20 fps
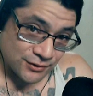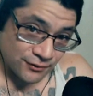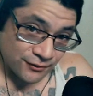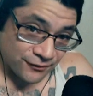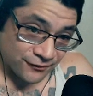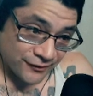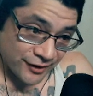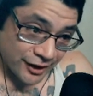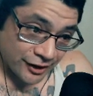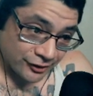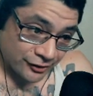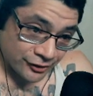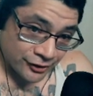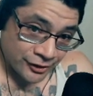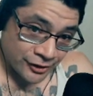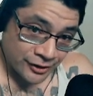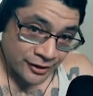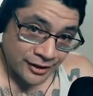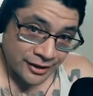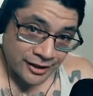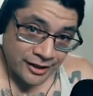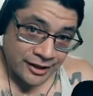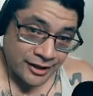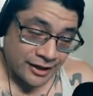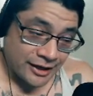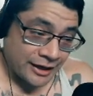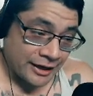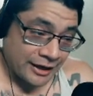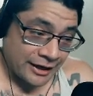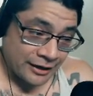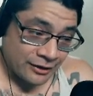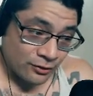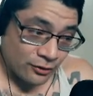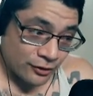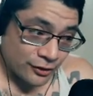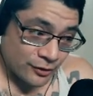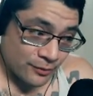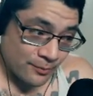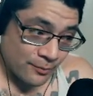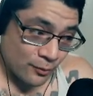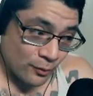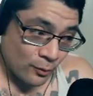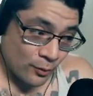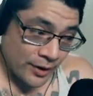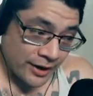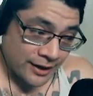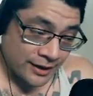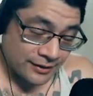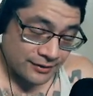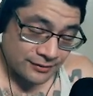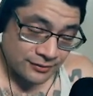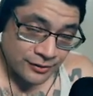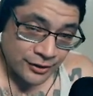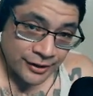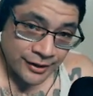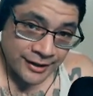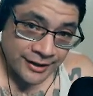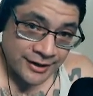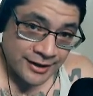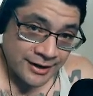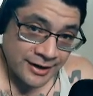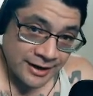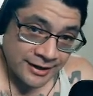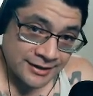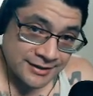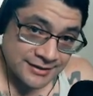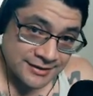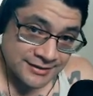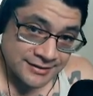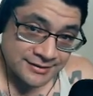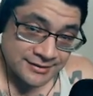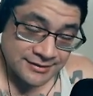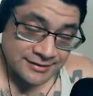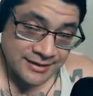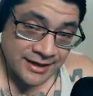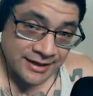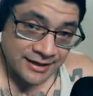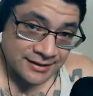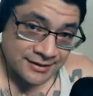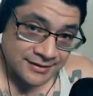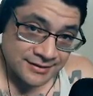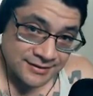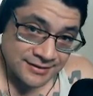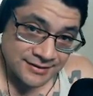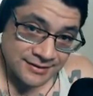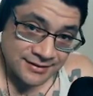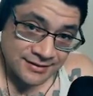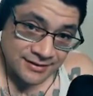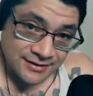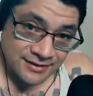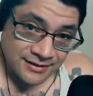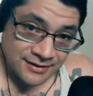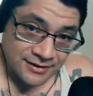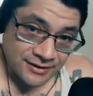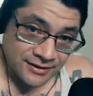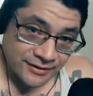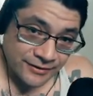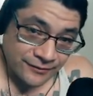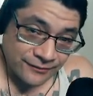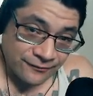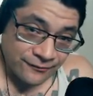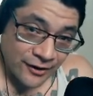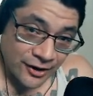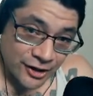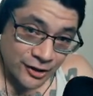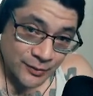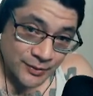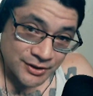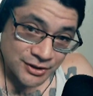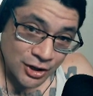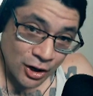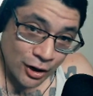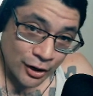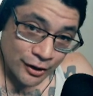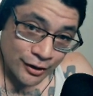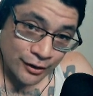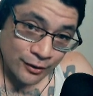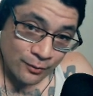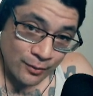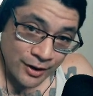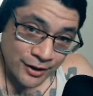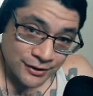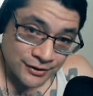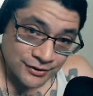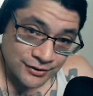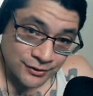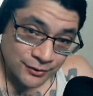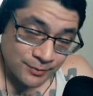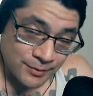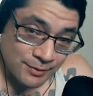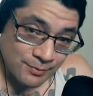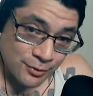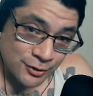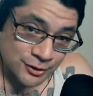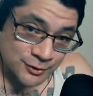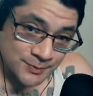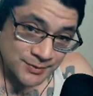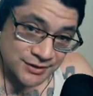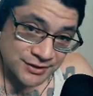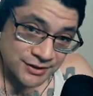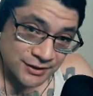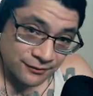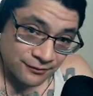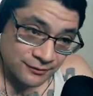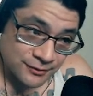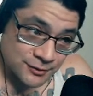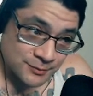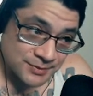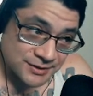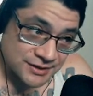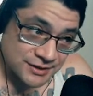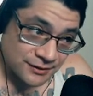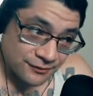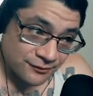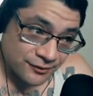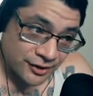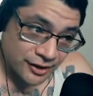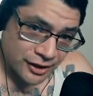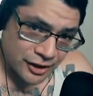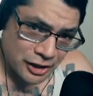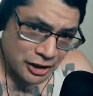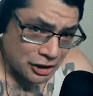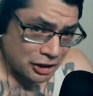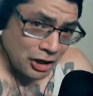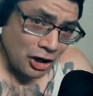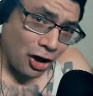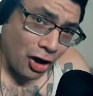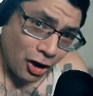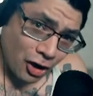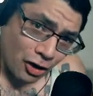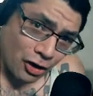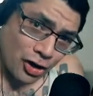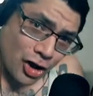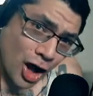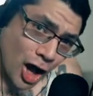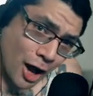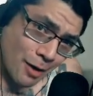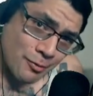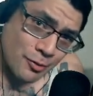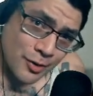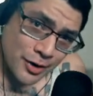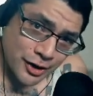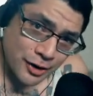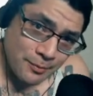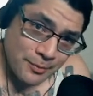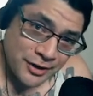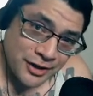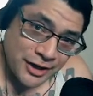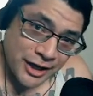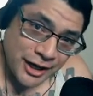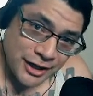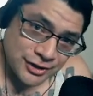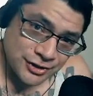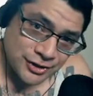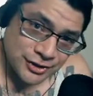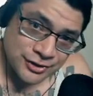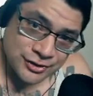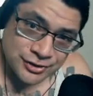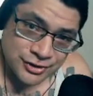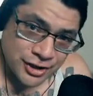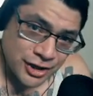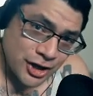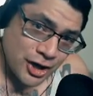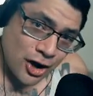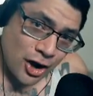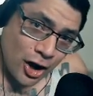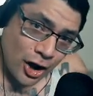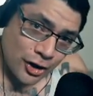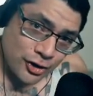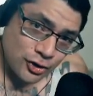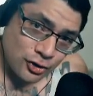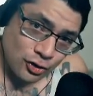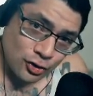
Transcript: a failure and, and only wait 30 to 90 seconds? You're fucking retarded. Why don't you be more specific? Specific. Oh, common recommendations. All you